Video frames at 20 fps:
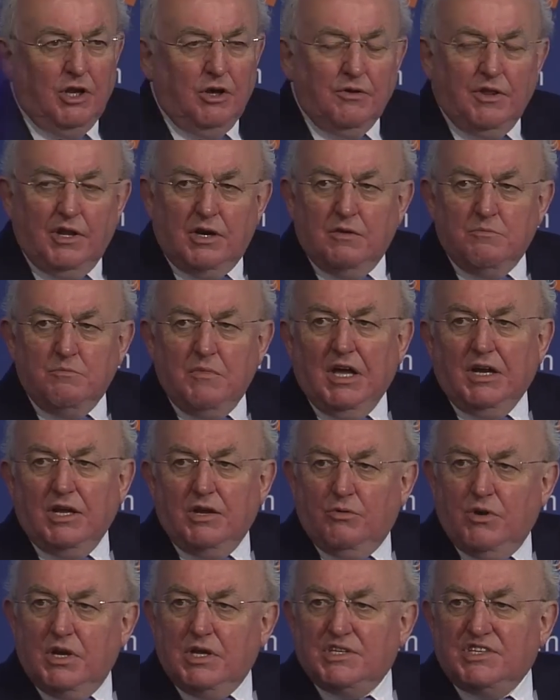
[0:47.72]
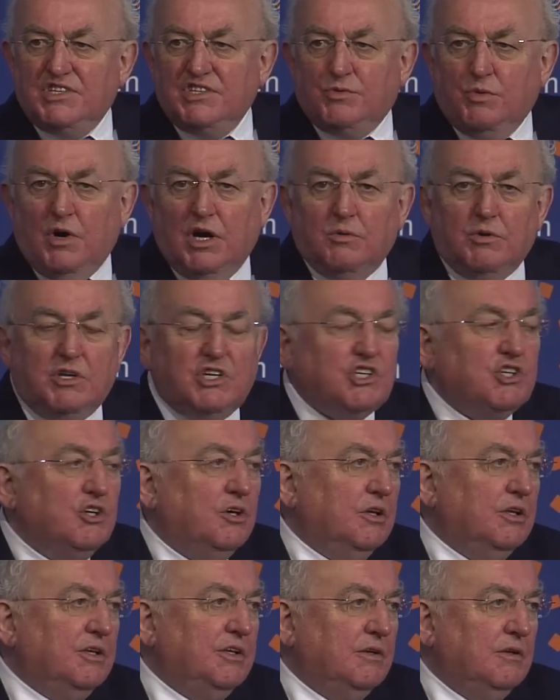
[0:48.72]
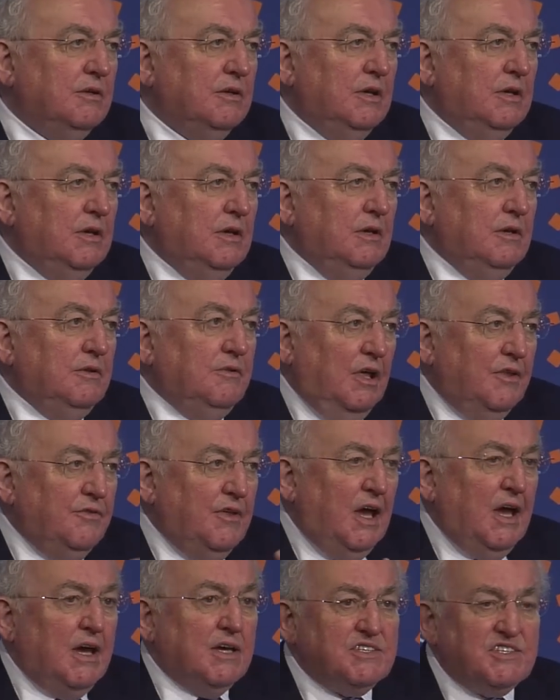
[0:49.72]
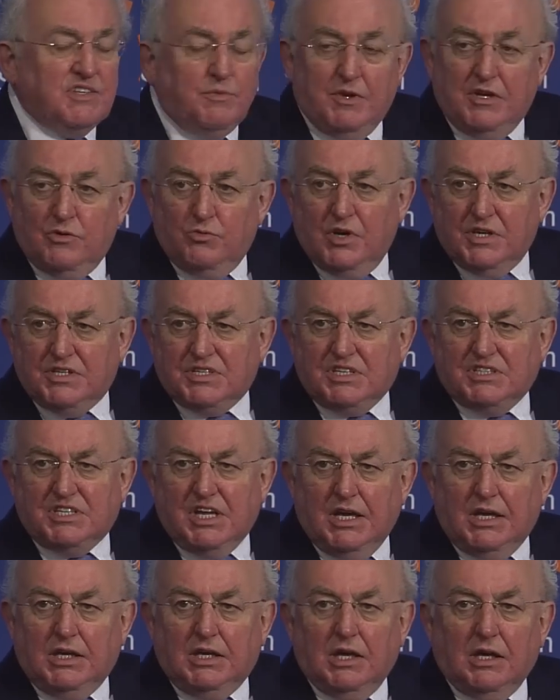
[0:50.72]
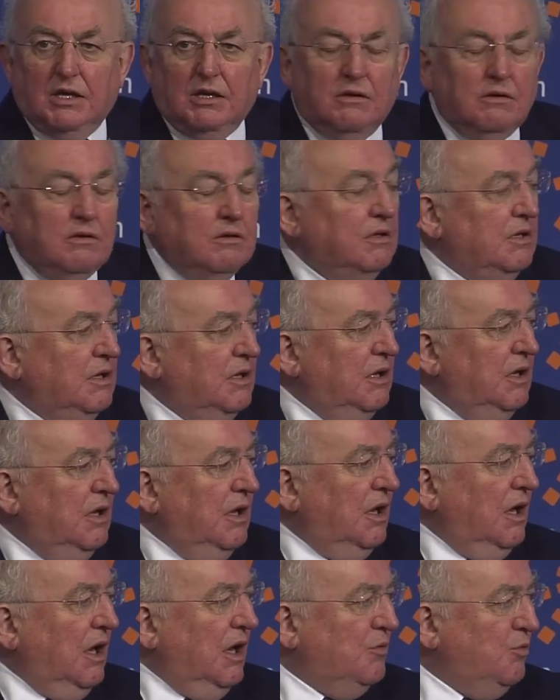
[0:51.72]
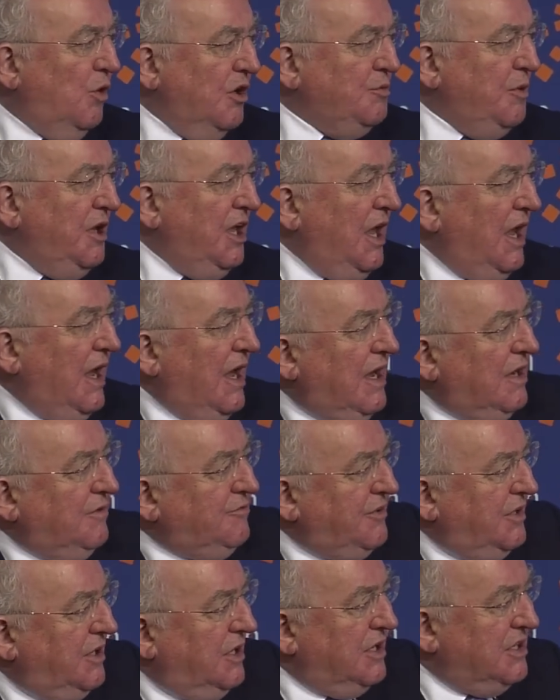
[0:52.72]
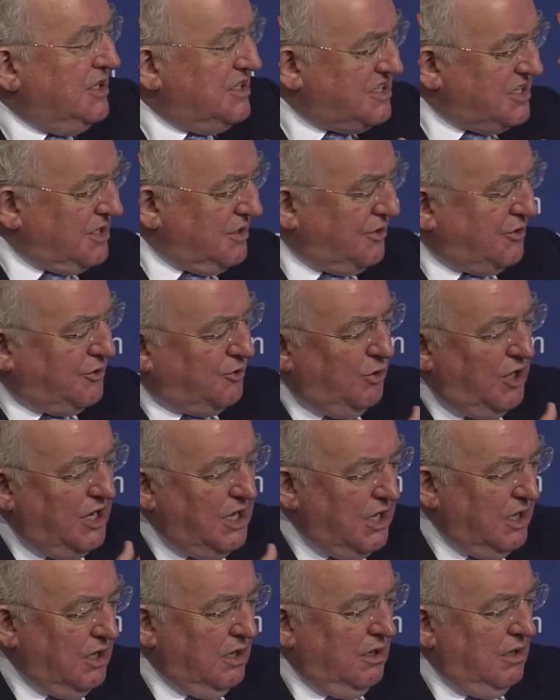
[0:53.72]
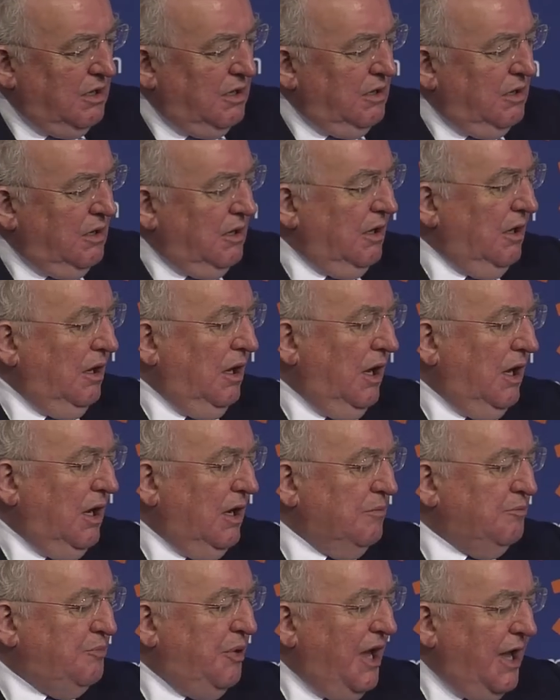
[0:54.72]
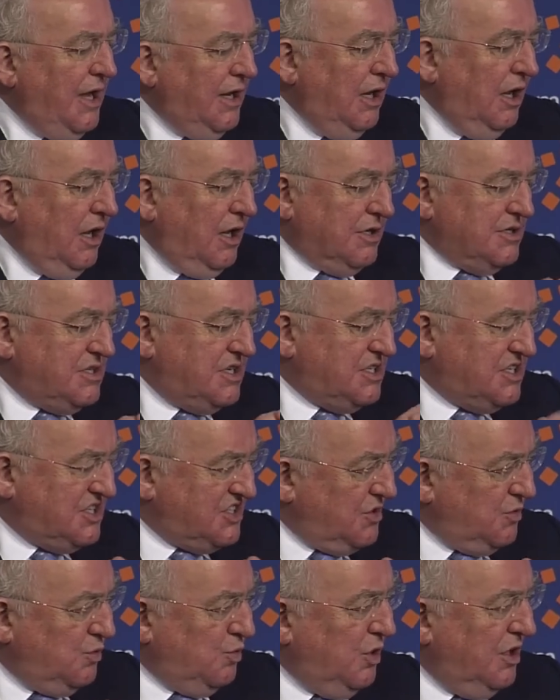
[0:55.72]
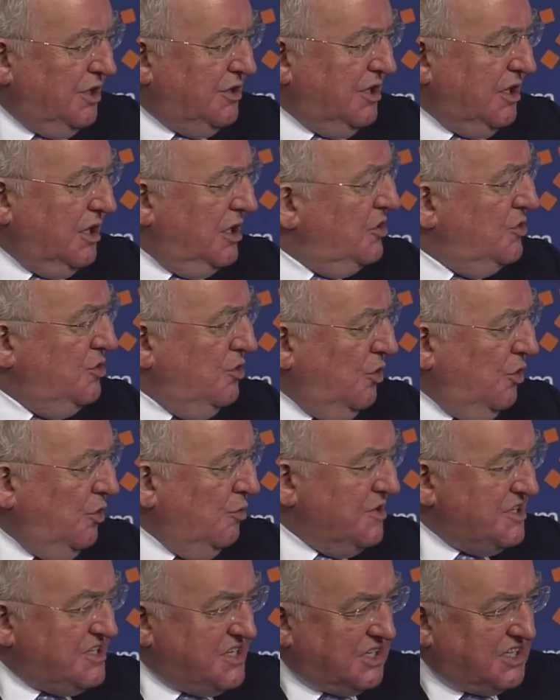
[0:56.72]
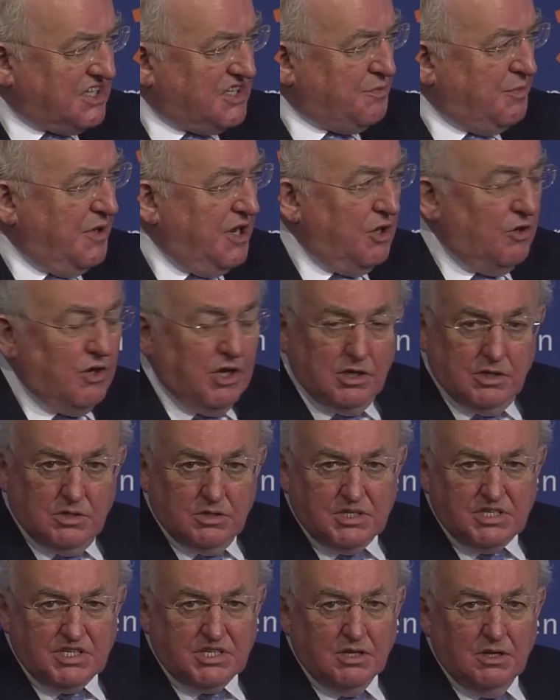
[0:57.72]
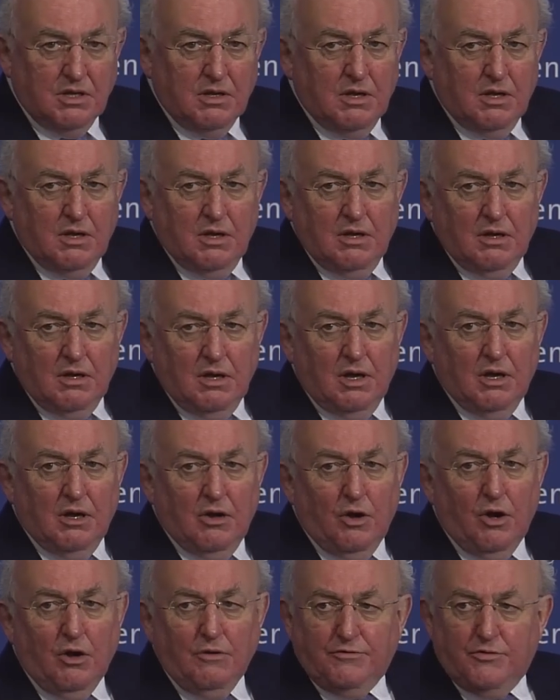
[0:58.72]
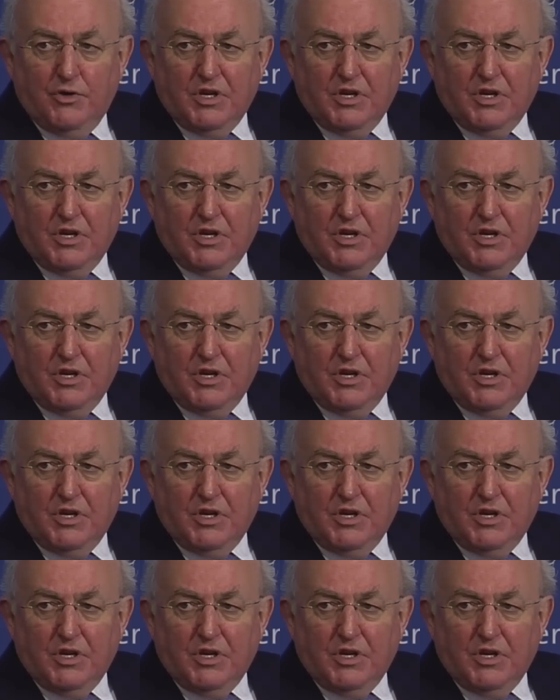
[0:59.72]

know there are many reasons why we should, then there has to be risk-taking. And what we have is three panelists with enormous experience of